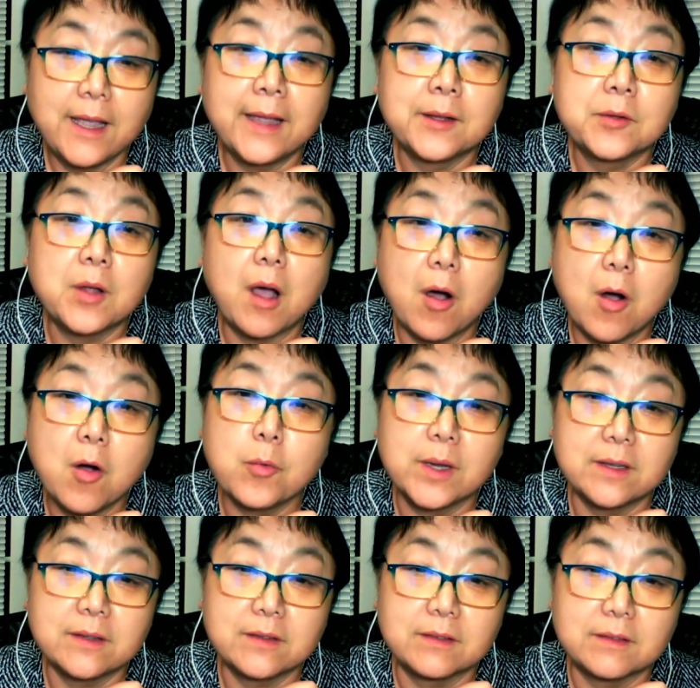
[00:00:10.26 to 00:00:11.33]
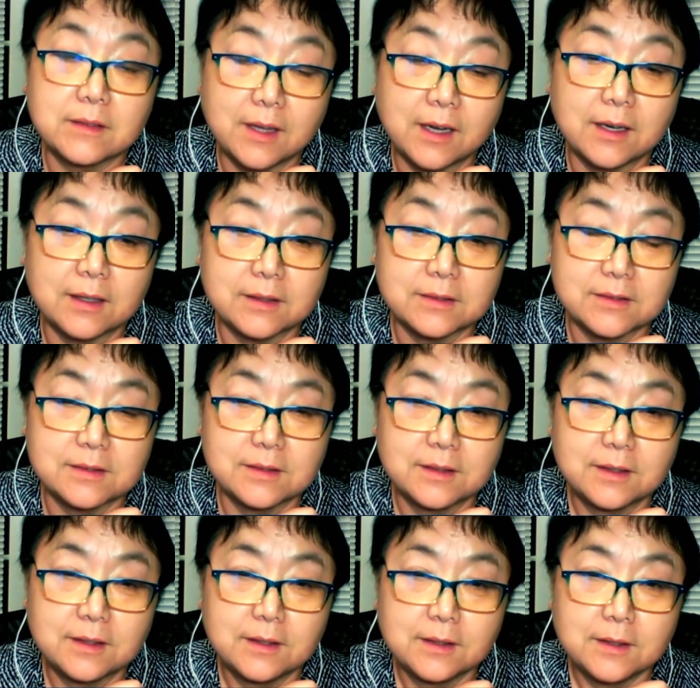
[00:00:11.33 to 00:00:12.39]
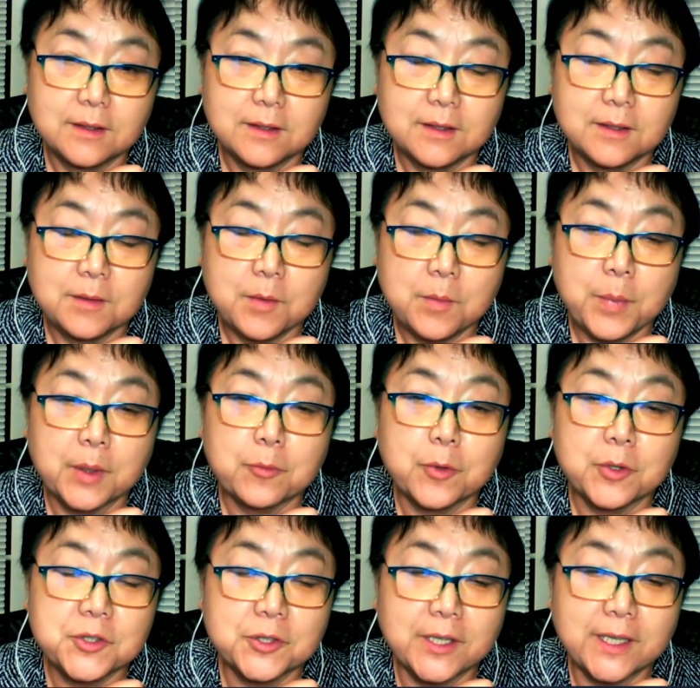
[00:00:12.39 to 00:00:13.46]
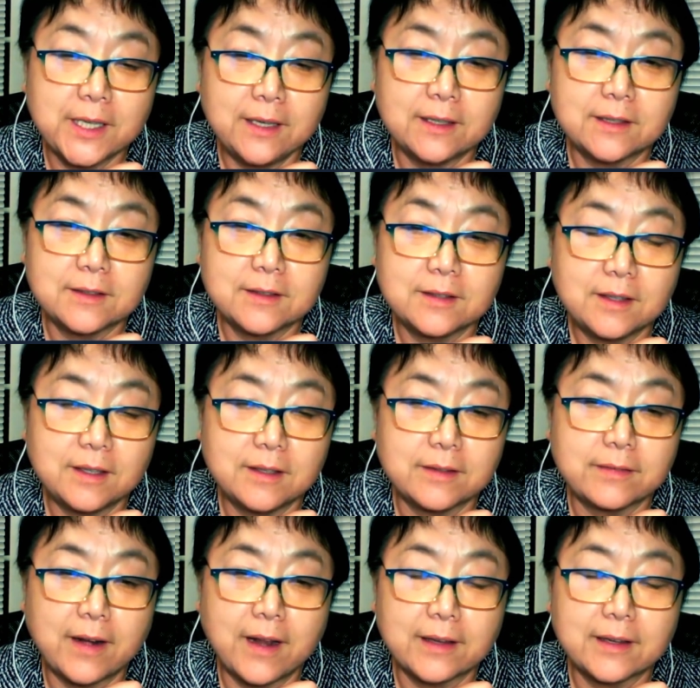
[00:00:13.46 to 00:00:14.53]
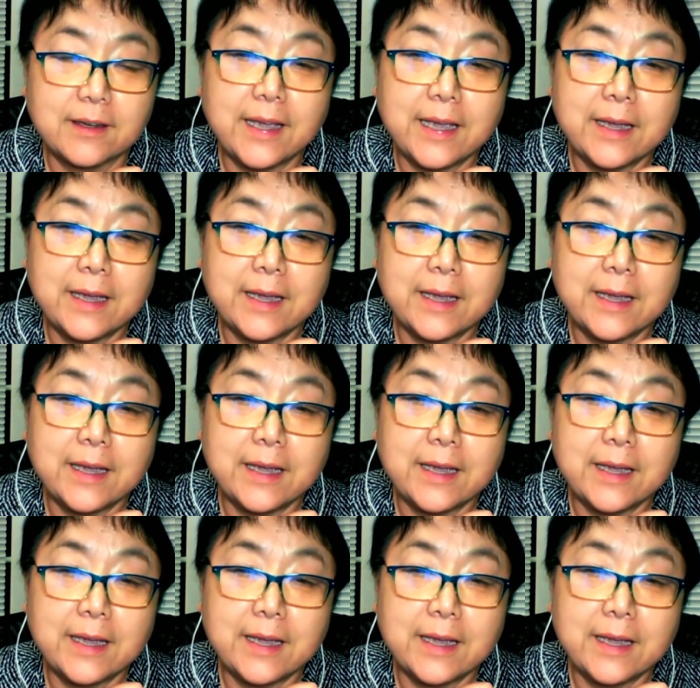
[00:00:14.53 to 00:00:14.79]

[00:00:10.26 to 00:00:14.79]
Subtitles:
It always does. But what you get is like